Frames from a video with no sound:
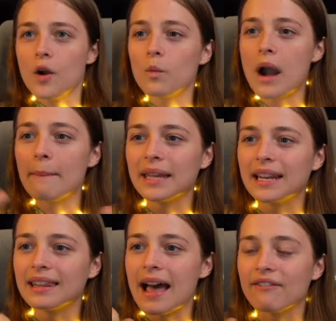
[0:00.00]
One
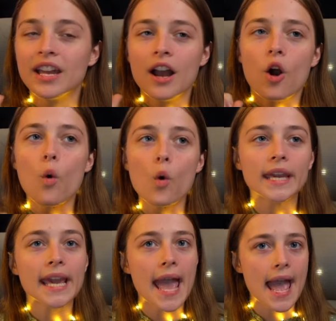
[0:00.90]
minute left.
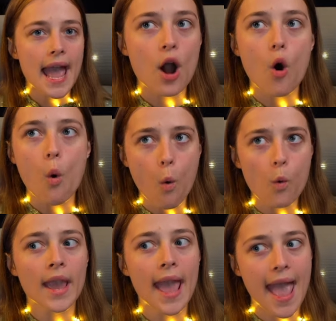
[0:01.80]
Okay,
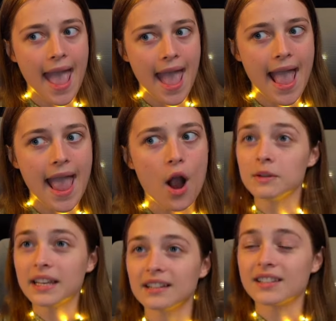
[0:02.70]
okay.
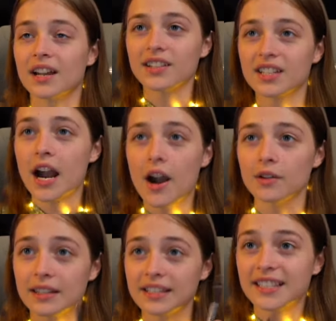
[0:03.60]
We can start to
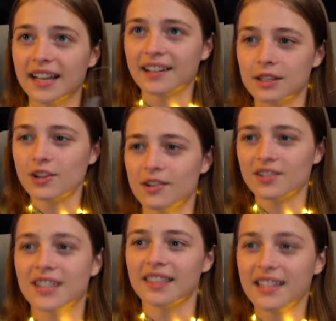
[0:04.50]
count the seconds. Do you
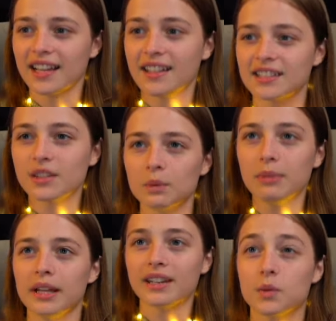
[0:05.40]
understand the seconds? It
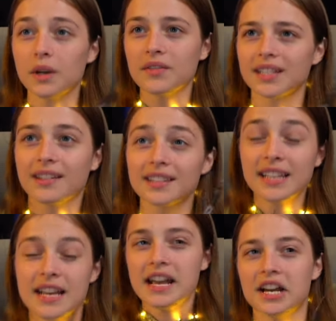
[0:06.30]
will be like twelve seconds.
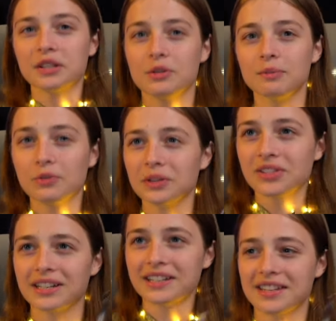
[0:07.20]
It has to be
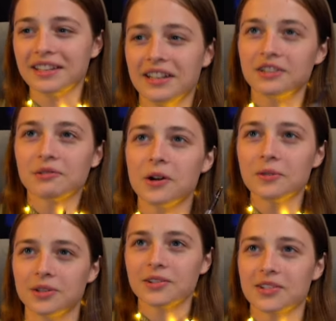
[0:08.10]
twelve seconds in, in a
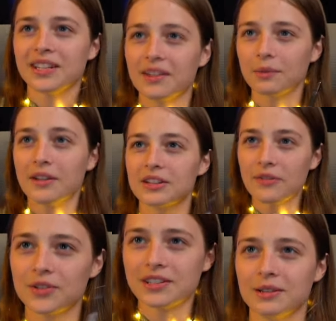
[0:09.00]
row. Do you understand? We
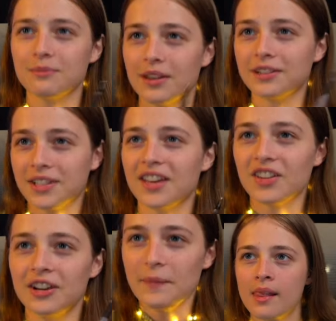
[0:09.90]
have to celebrate it together.